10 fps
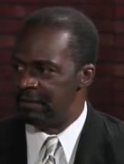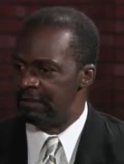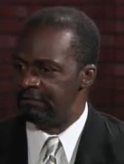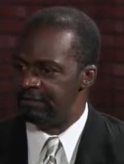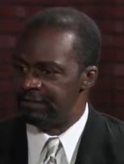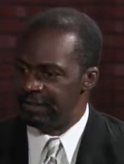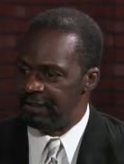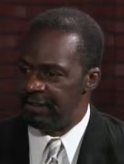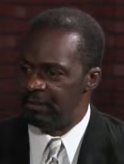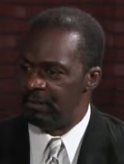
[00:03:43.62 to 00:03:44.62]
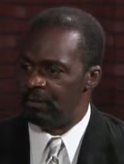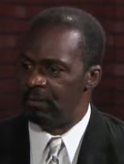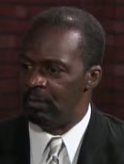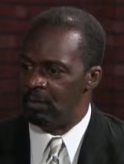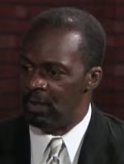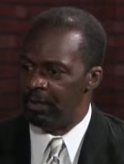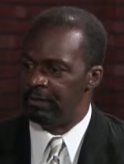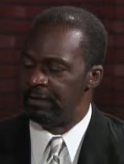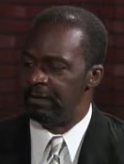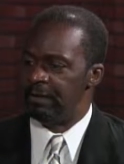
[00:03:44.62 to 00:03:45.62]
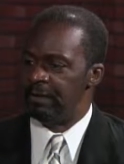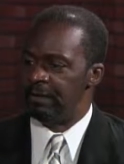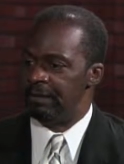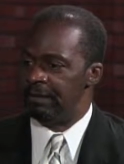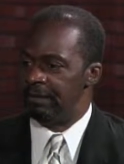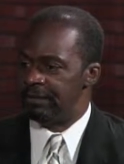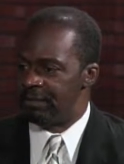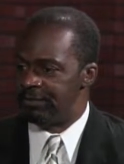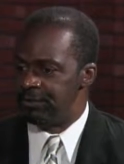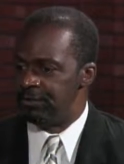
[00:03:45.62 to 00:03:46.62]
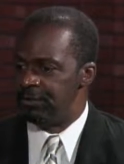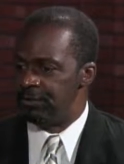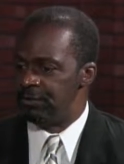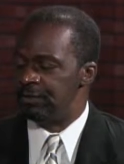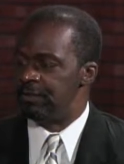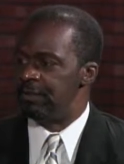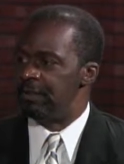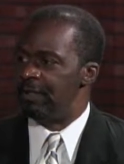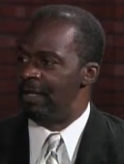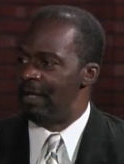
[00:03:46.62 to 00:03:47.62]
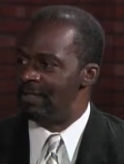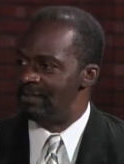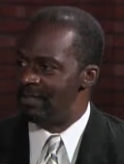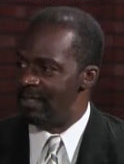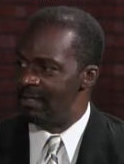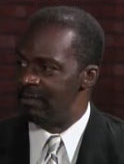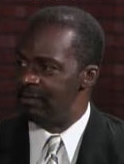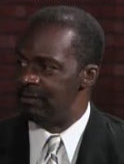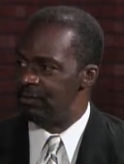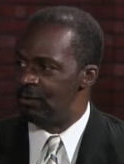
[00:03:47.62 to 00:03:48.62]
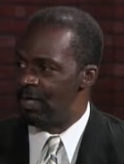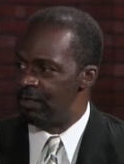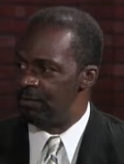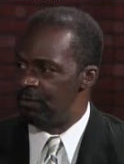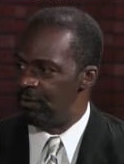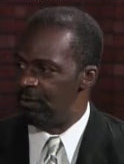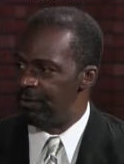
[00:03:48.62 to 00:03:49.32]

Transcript: I've seen what substance abuse has done to our community.